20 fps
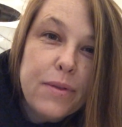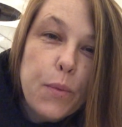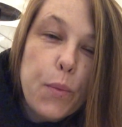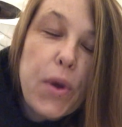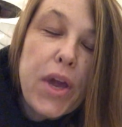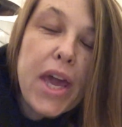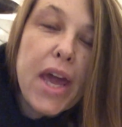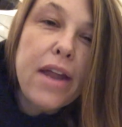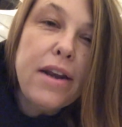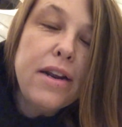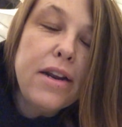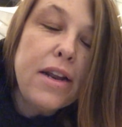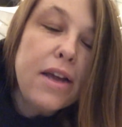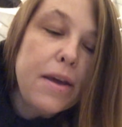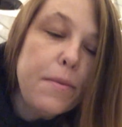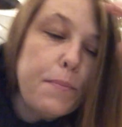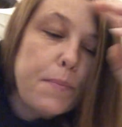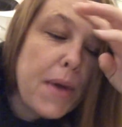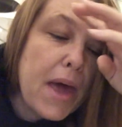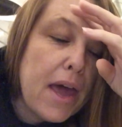We ended
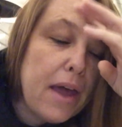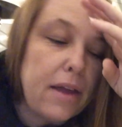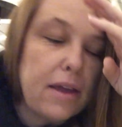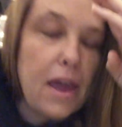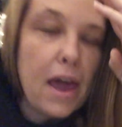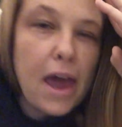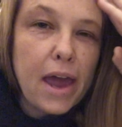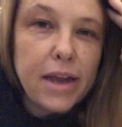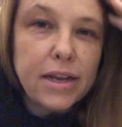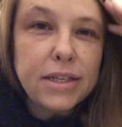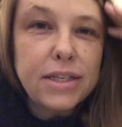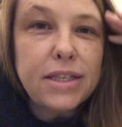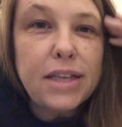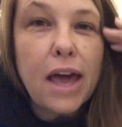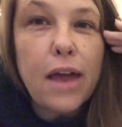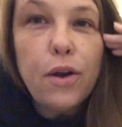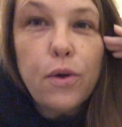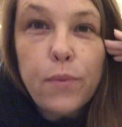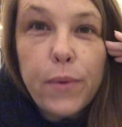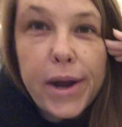up back at
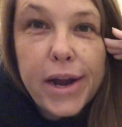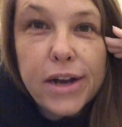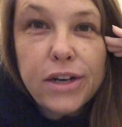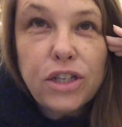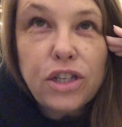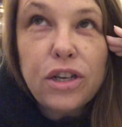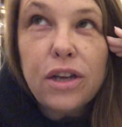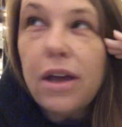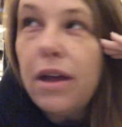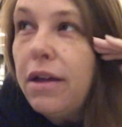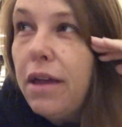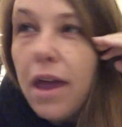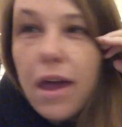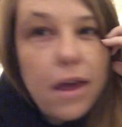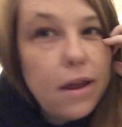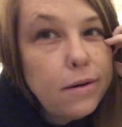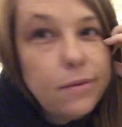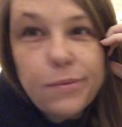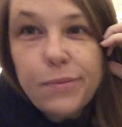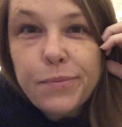Saddle Ranch
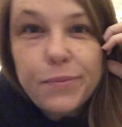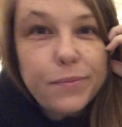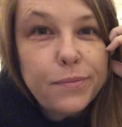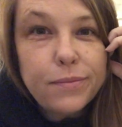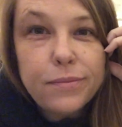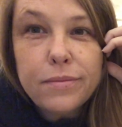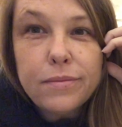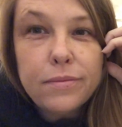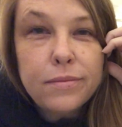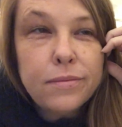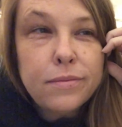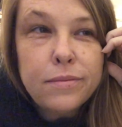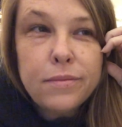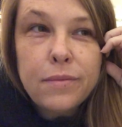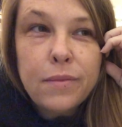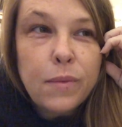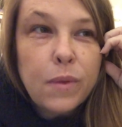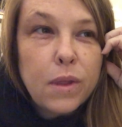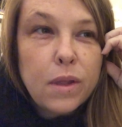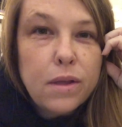again
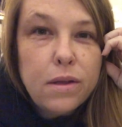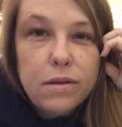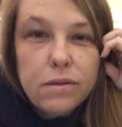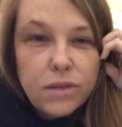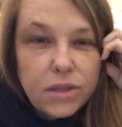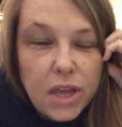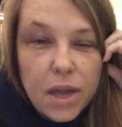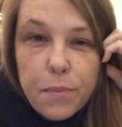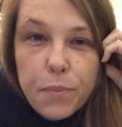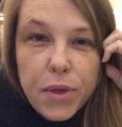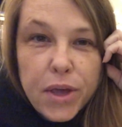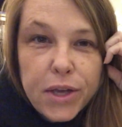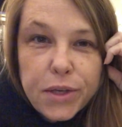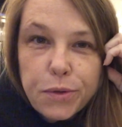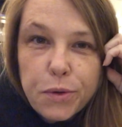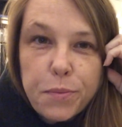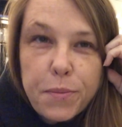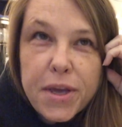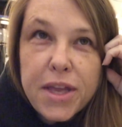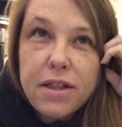same place
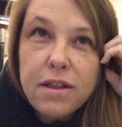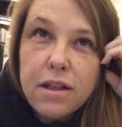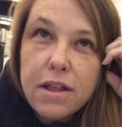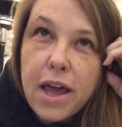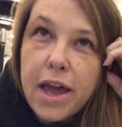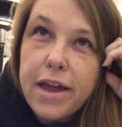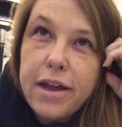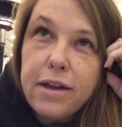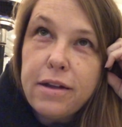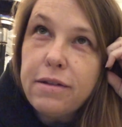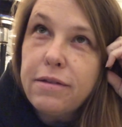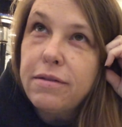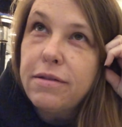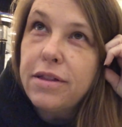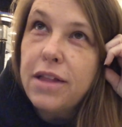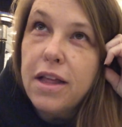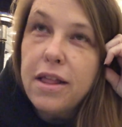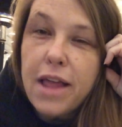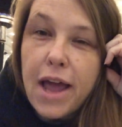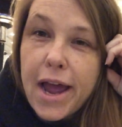we've been the, like,
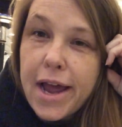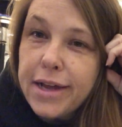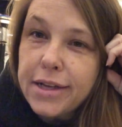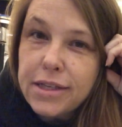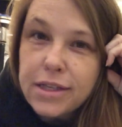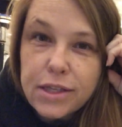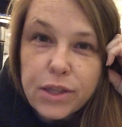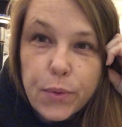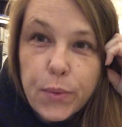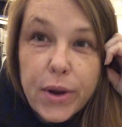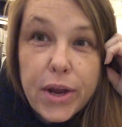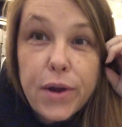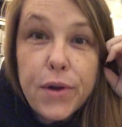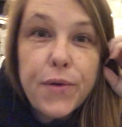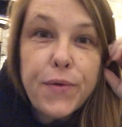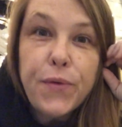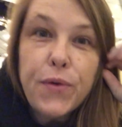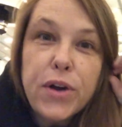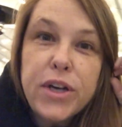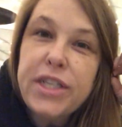the last three or
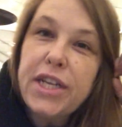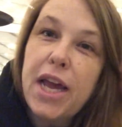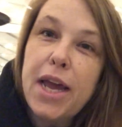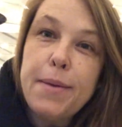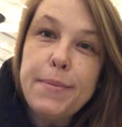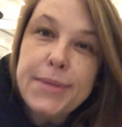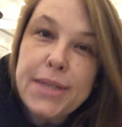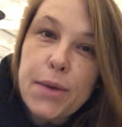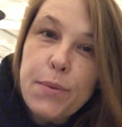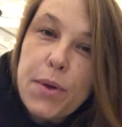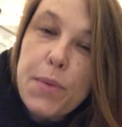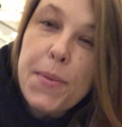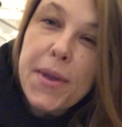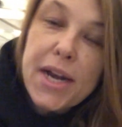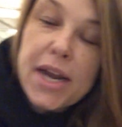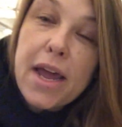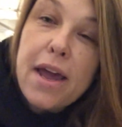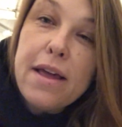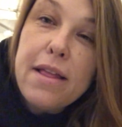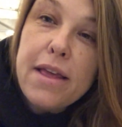four times that we've been
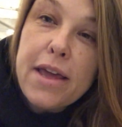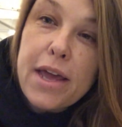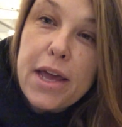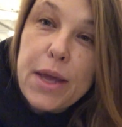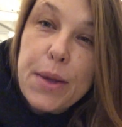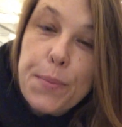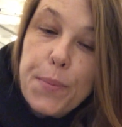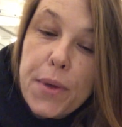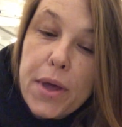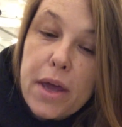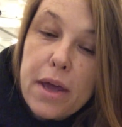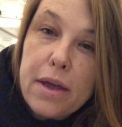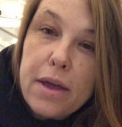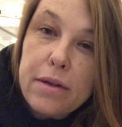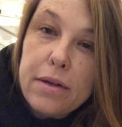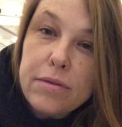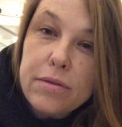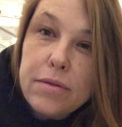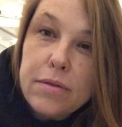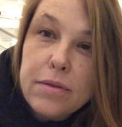to LA, but
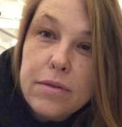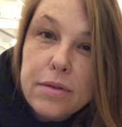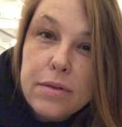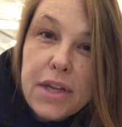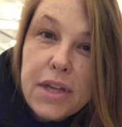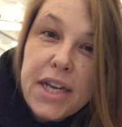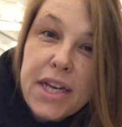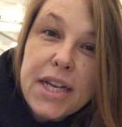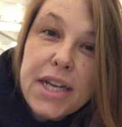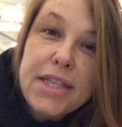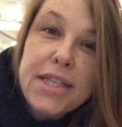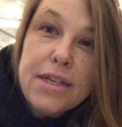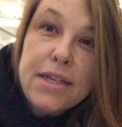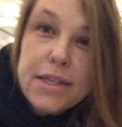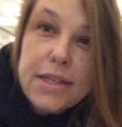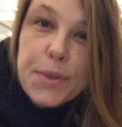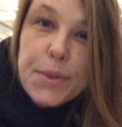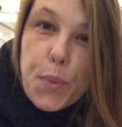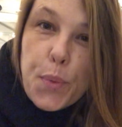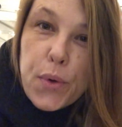it doesn't
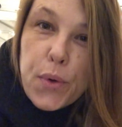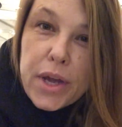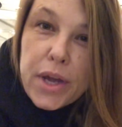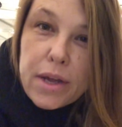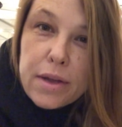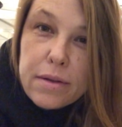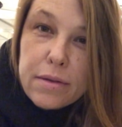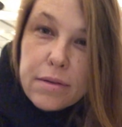disappoint.